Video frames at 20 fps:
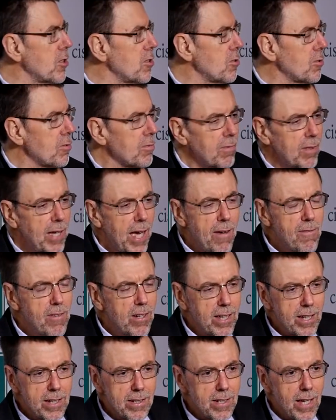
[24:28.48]
is
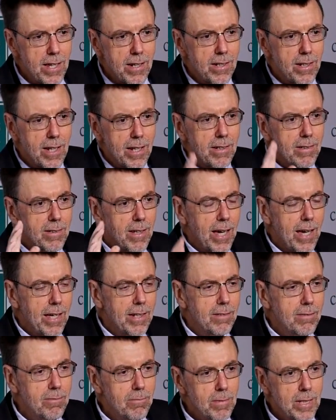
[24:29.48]
heavily indebted
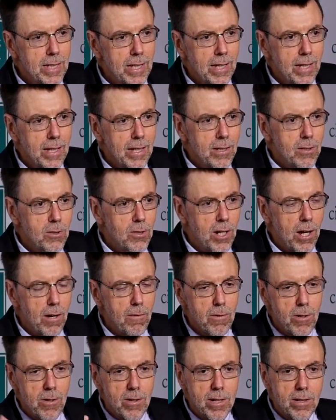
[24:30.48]
and you know,
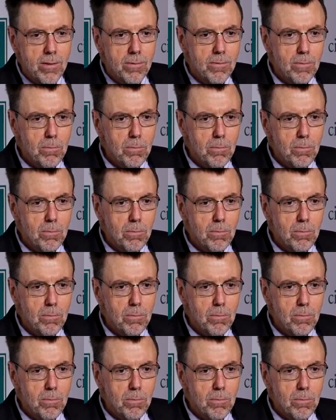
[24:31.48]
very